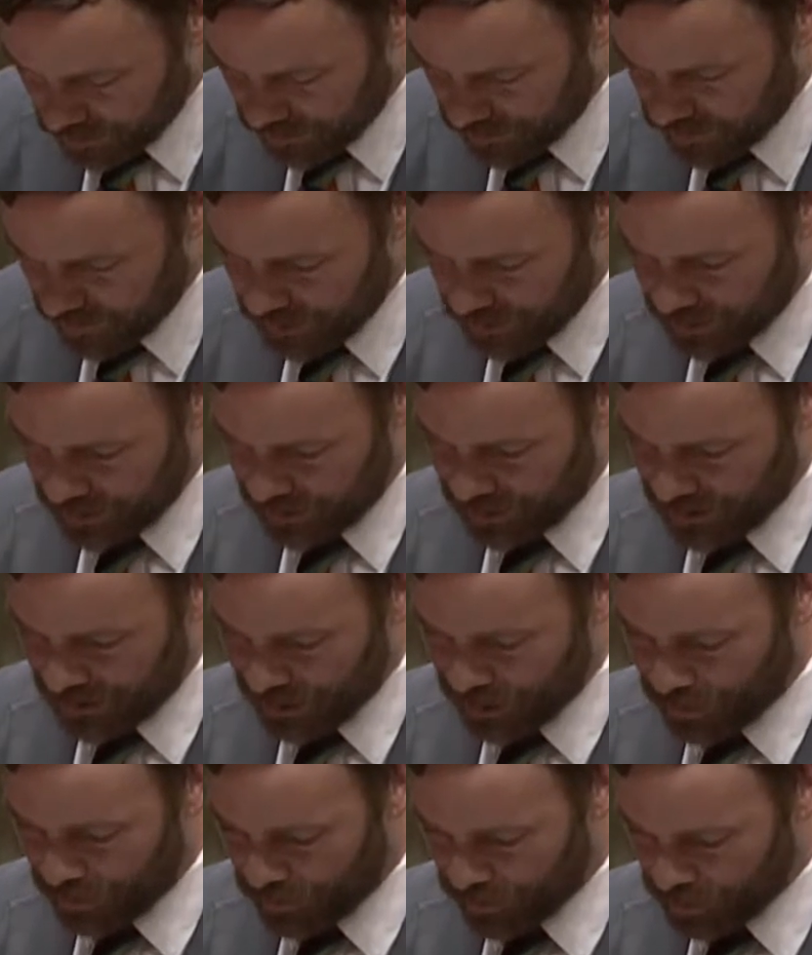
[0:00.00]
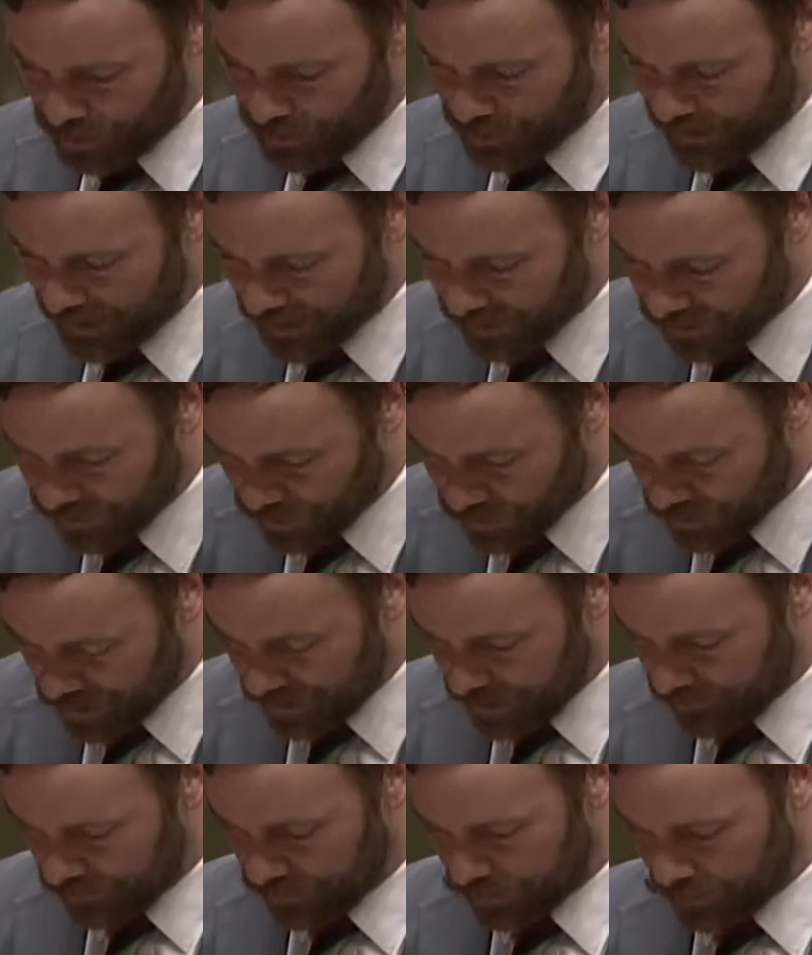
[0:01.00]
in a third place or in a
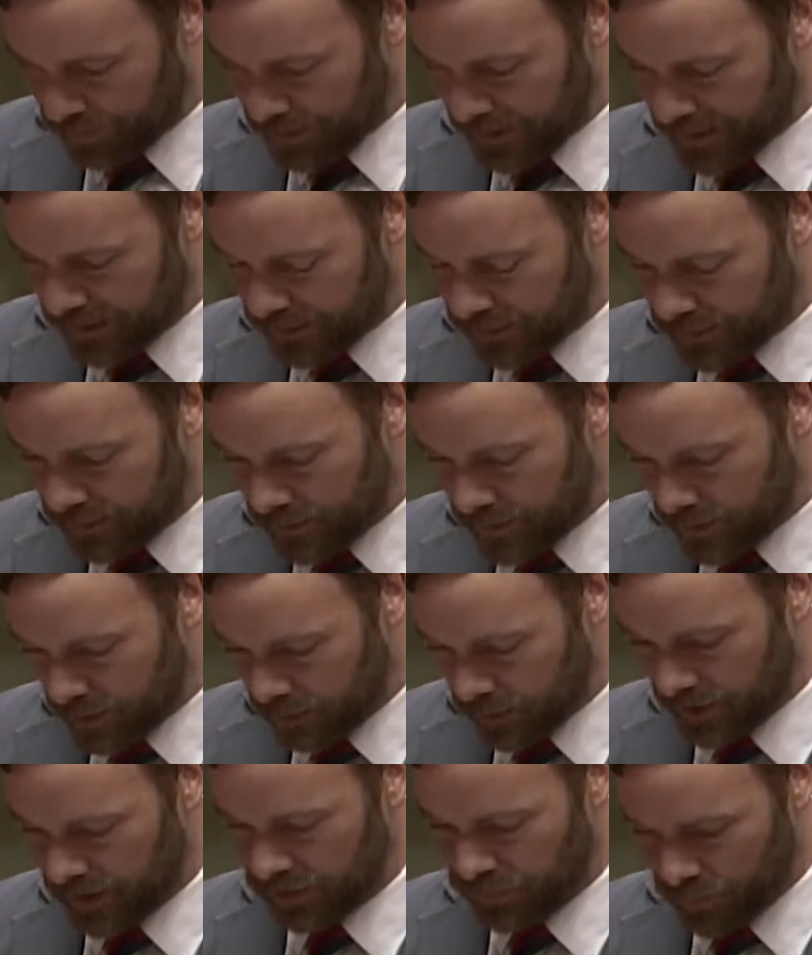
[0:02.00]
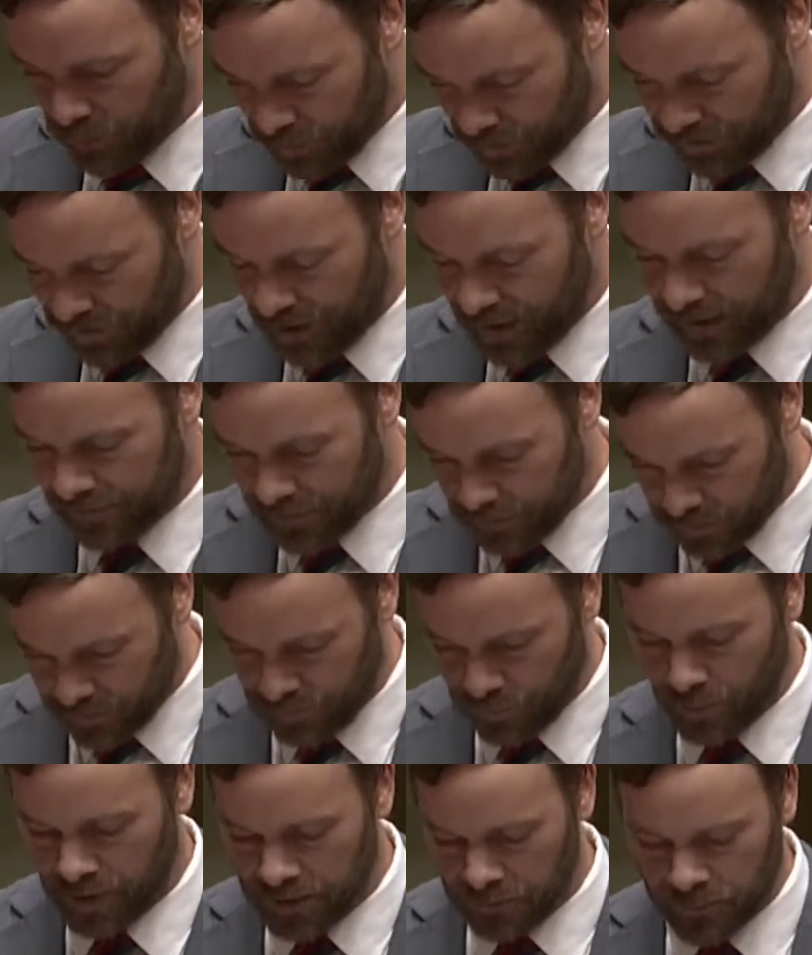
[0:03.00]
different place, because we were taught there
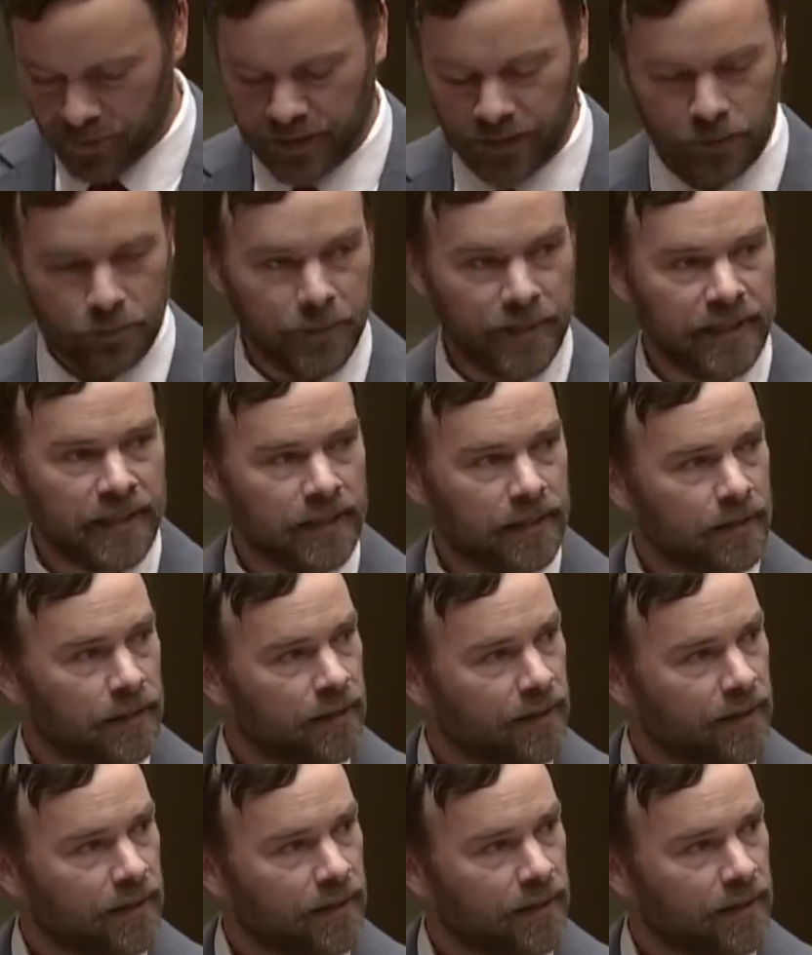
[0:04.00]
was one way to be.